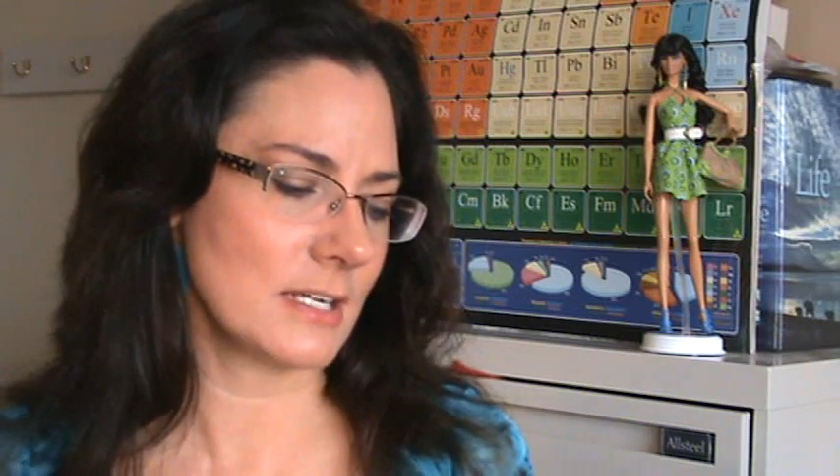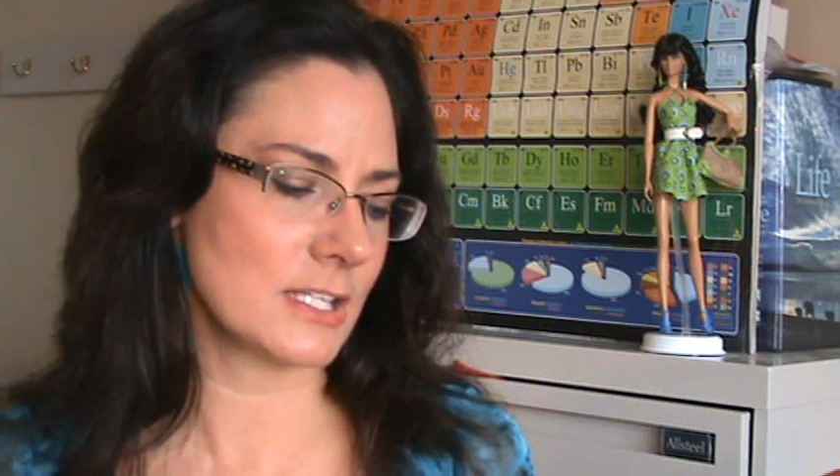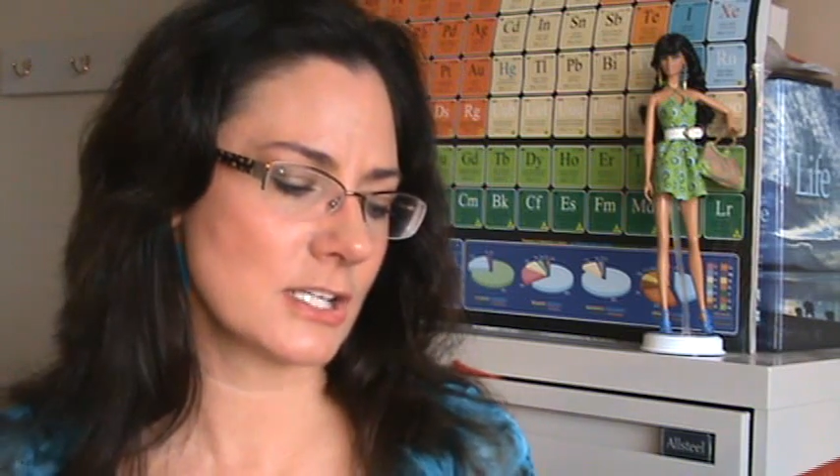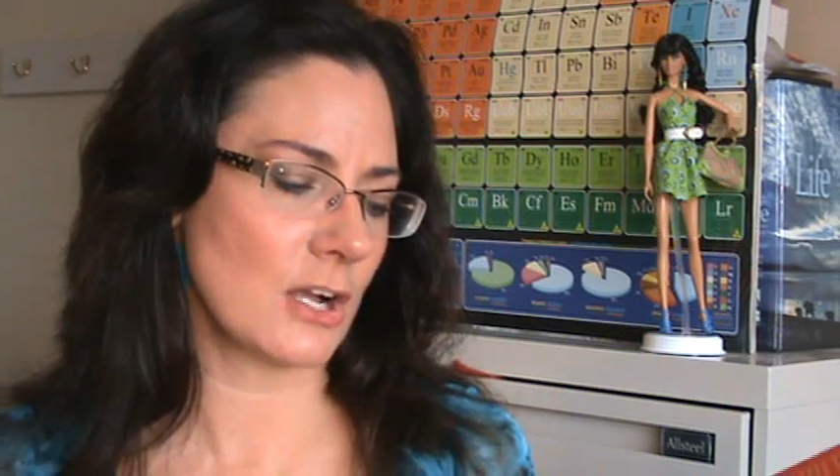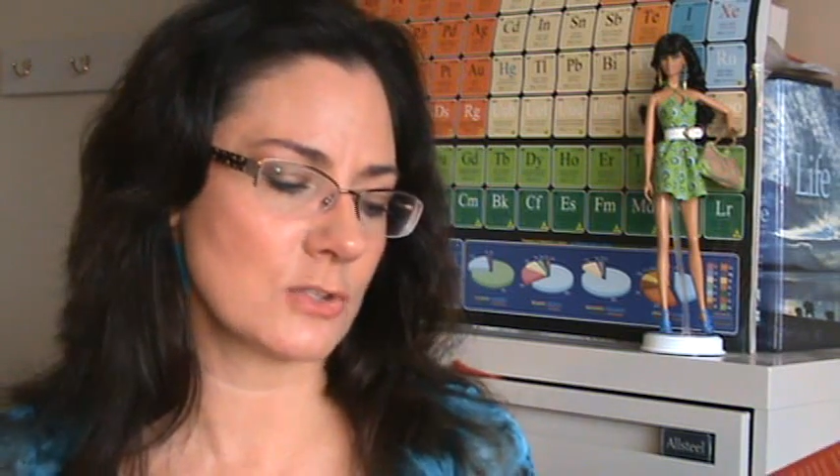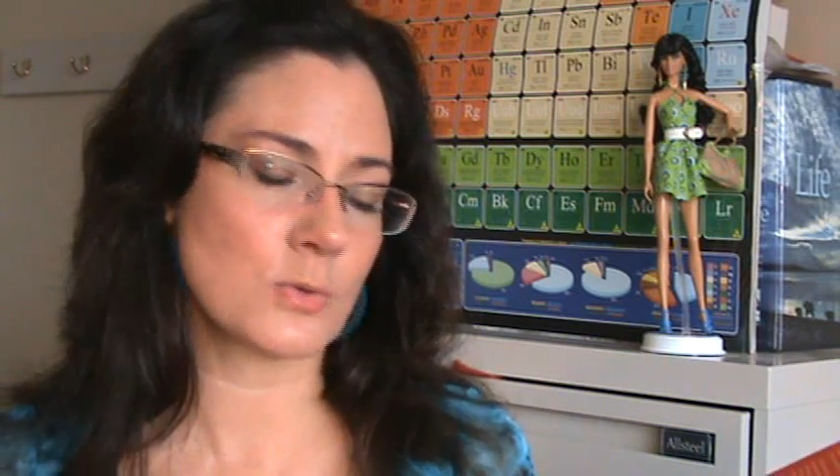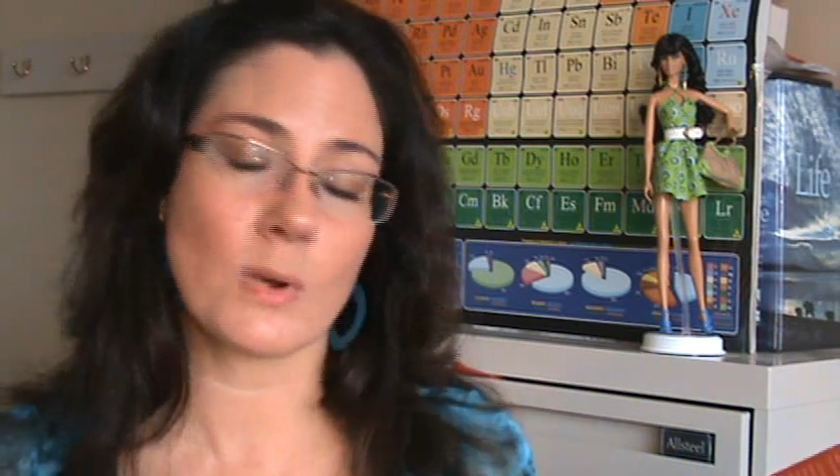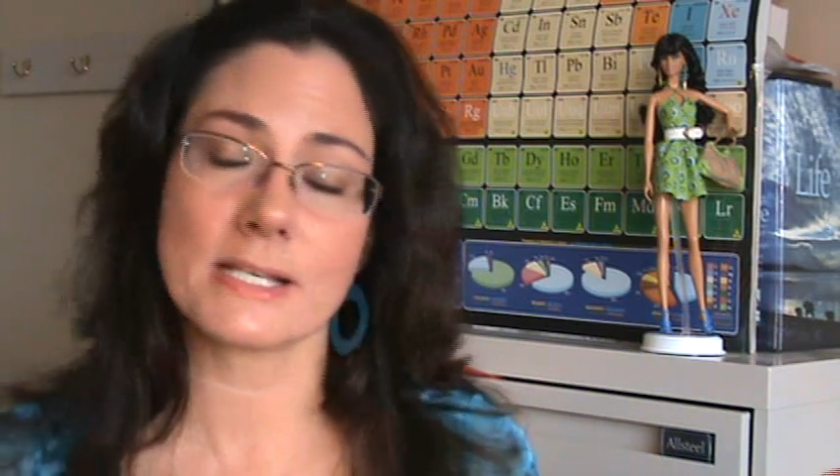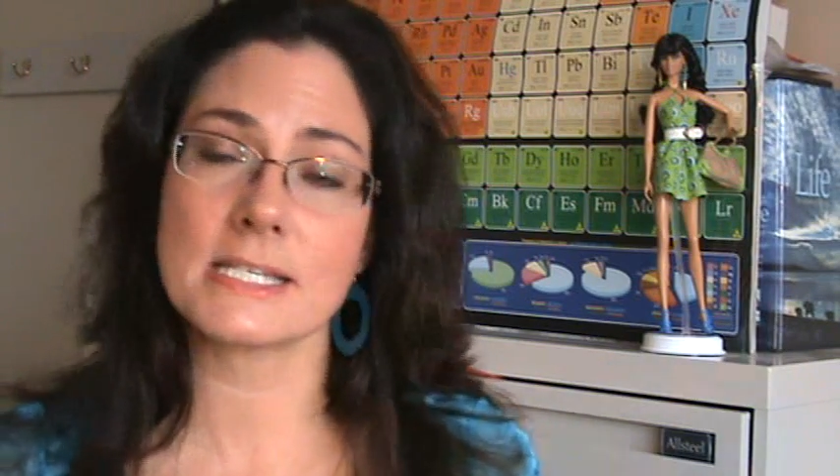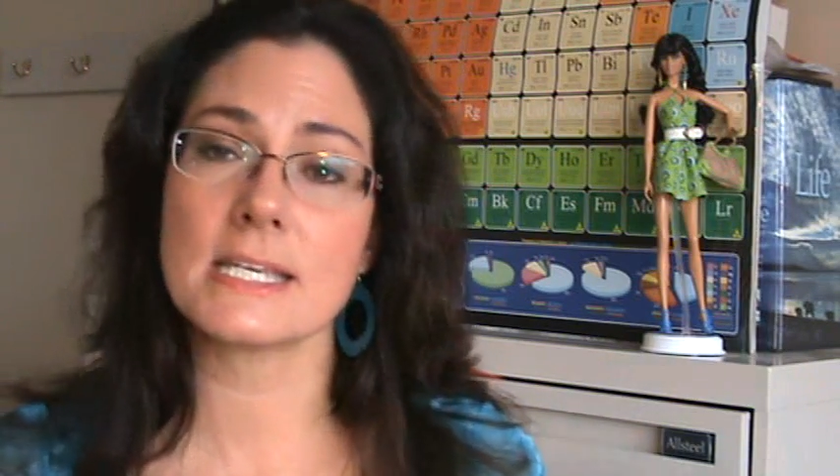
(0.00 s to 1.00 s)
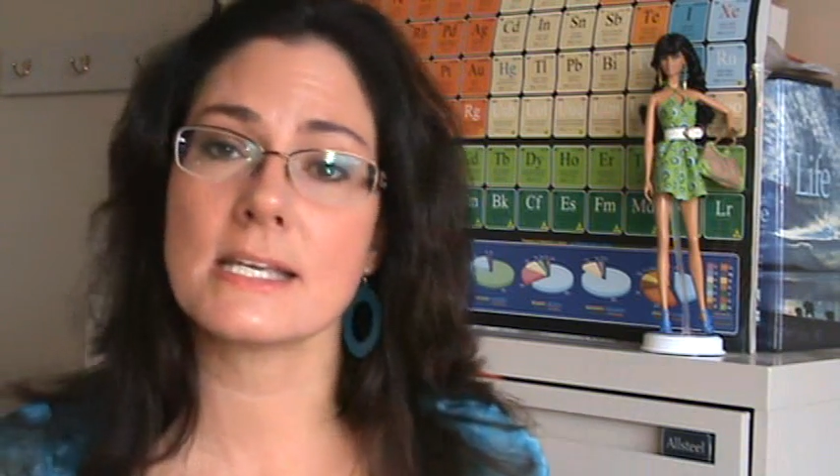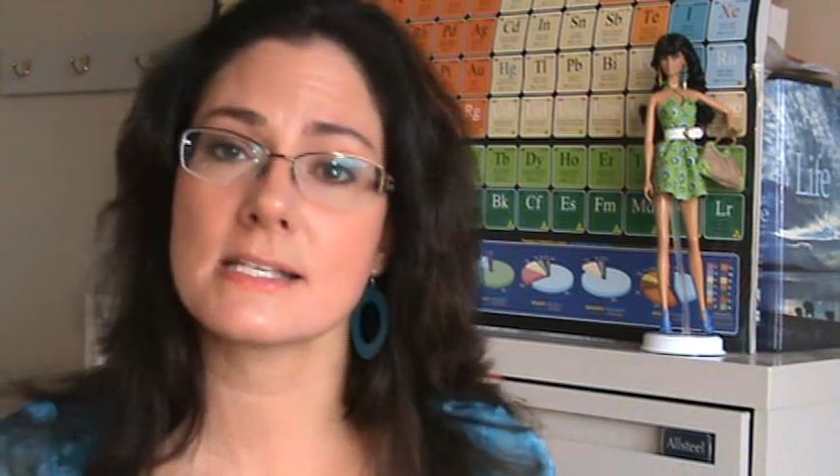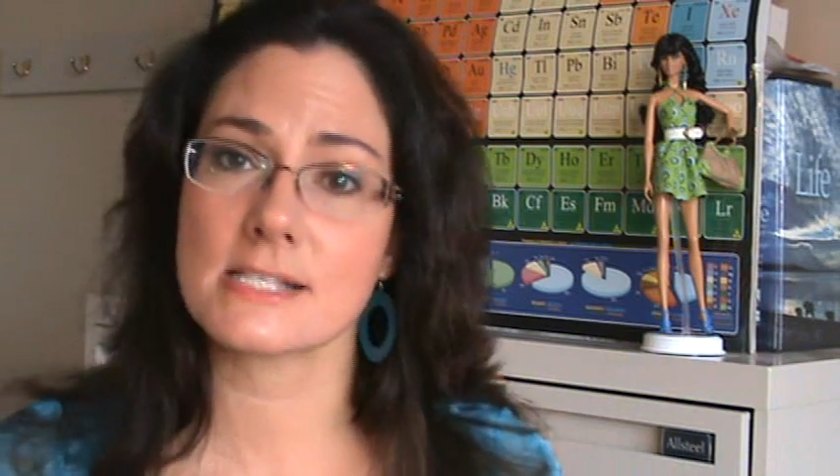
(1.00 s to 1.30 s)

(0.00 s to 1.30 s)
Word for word: and it's called 20